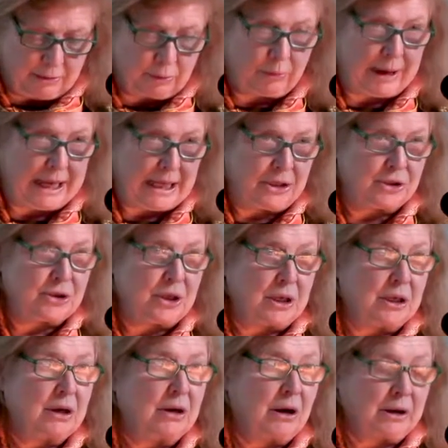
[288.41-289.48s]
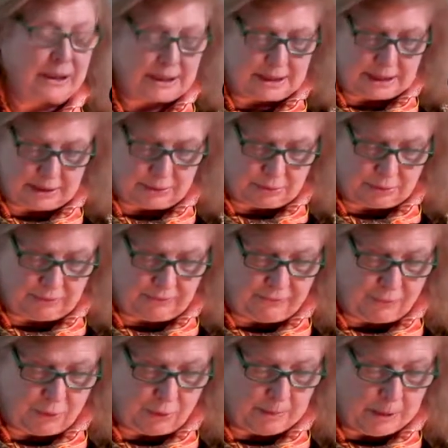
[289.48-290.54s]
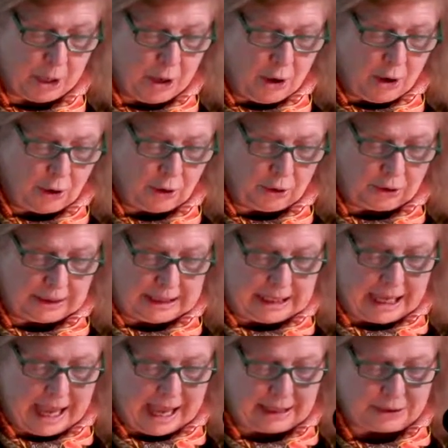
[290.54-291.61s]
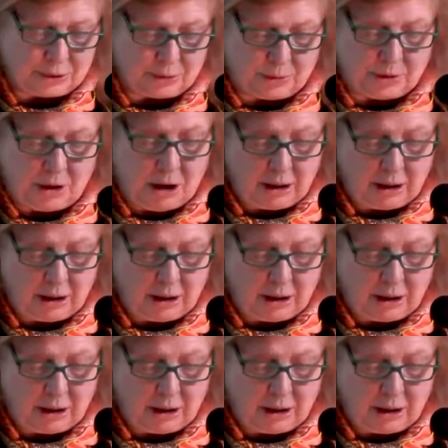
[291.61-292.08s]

arranged in an architectural form. Early actual